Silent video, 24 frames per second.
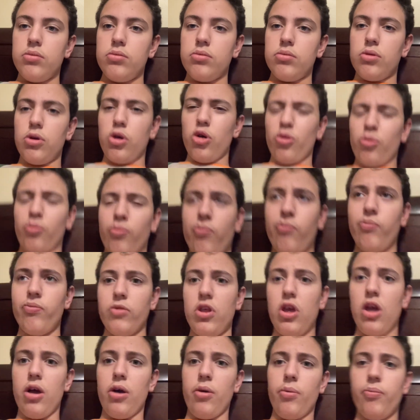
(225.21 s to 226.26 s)
So,
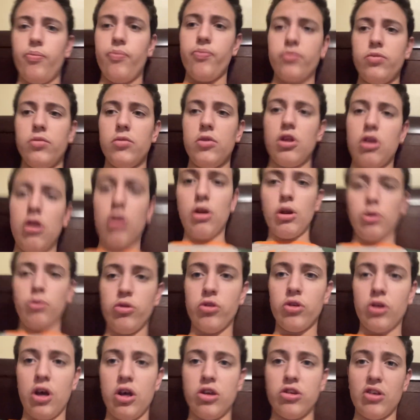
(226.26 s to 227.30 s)
yeah. Anyways,
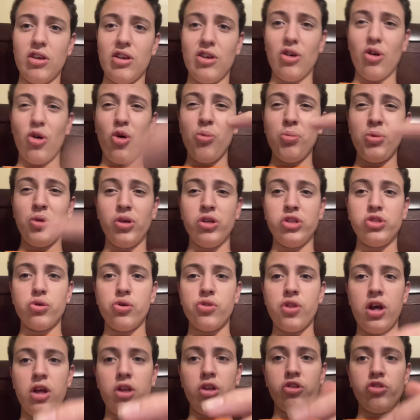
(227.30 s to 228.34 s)
guys, I hope you enjoyed
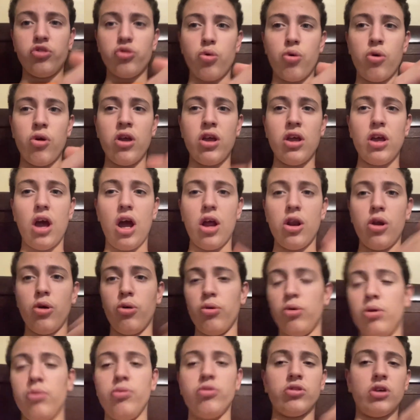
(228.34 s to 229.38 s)
that story. I know
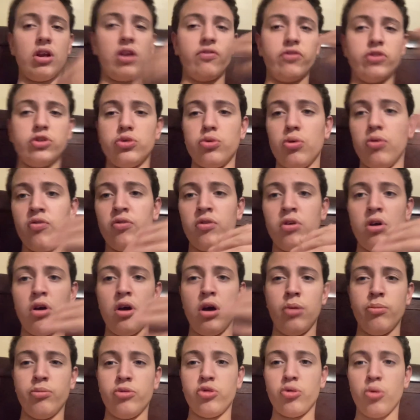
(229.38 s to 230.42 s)
it was kind of a short
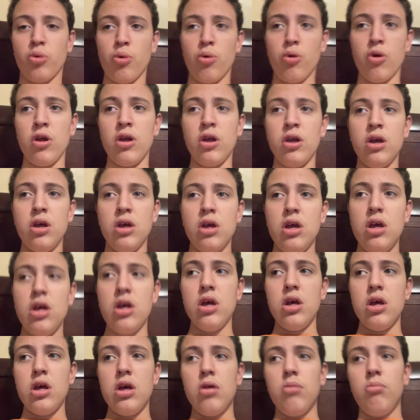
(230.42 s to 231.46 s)
um story,
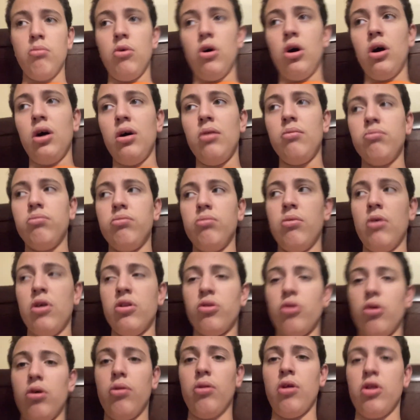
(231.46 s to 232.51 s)
but that's
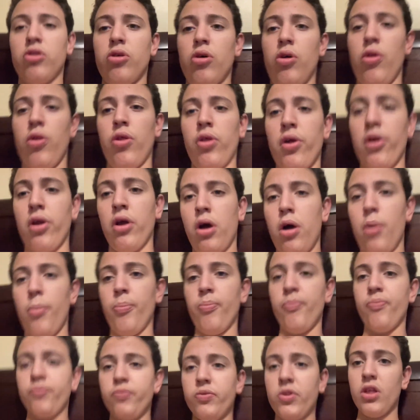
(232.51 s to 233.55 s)
all. That's all the um
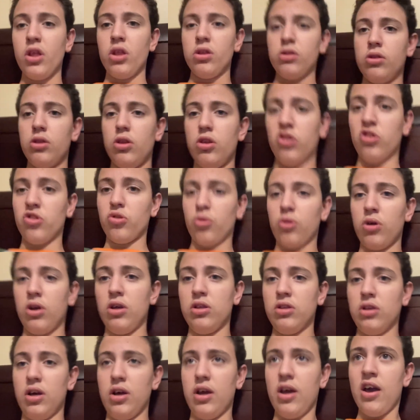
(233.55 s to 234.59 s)
the story is
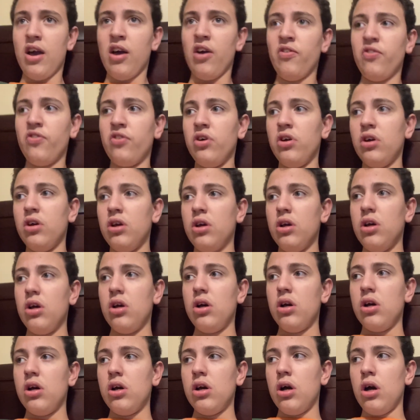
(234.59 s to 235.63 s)
I have.
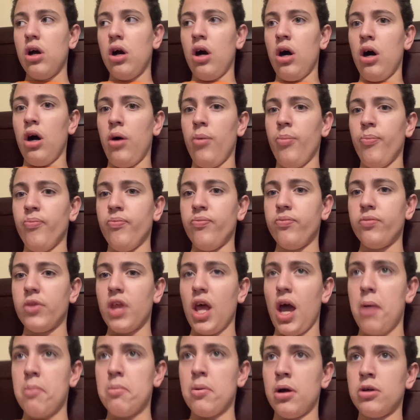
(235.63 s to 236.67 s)
Um,
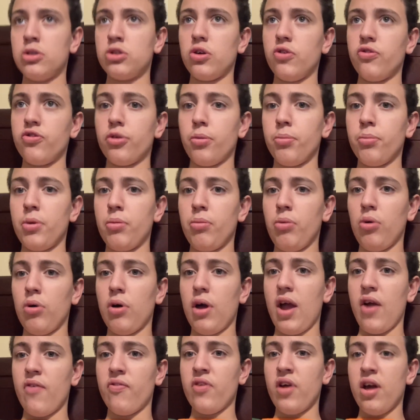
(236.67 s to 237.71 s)
I'm not sure if some people
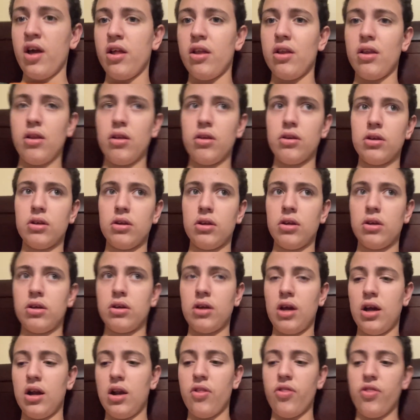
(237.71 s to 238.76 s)
have that
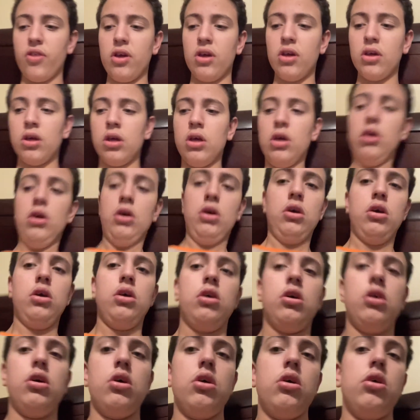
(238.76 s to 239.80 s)
kind of thing,
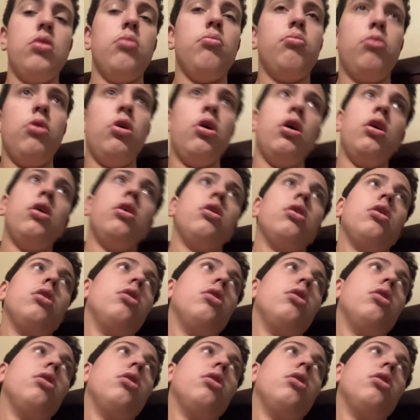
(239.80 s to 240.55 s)
but